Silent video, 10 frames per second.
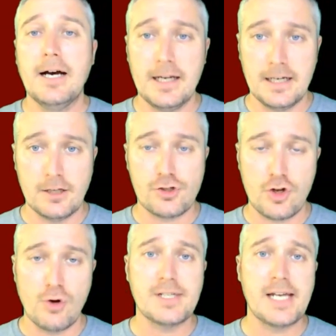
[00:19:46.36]
in its
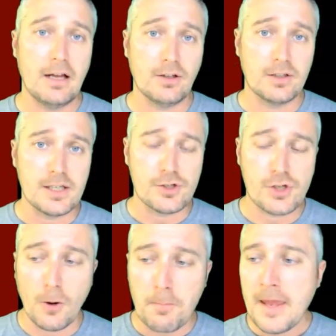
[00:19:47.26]
totality.
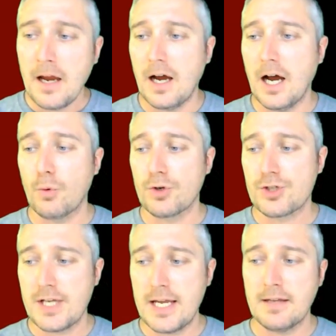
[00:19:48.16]
So we're
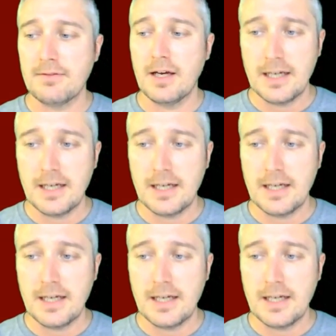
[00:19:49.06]
seeing,